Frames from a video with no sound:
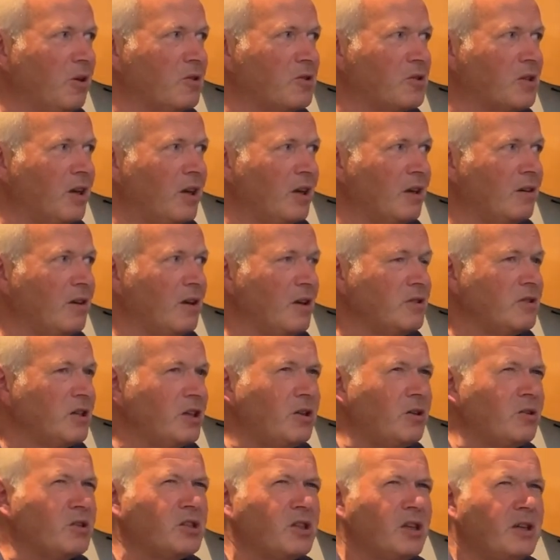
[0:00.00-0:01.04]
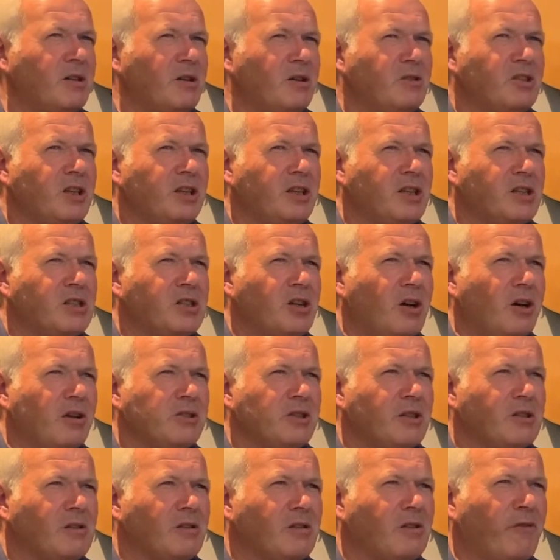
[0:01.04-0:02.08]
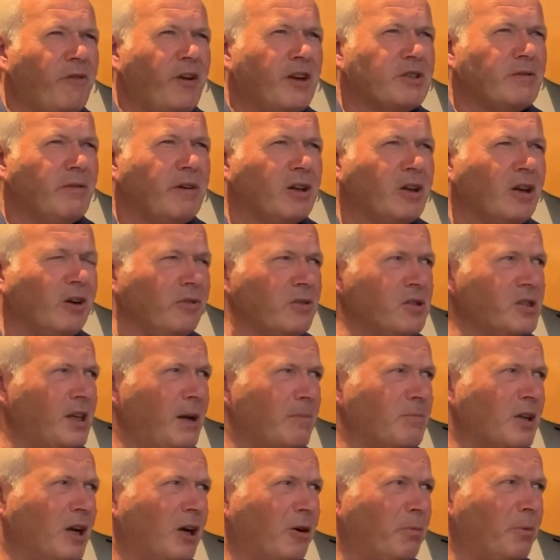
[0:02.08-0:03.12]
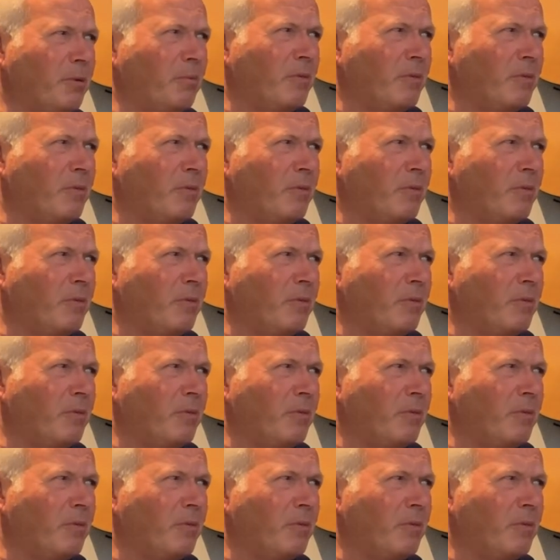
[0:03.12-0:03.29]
saying. Did it start as effectively a concept album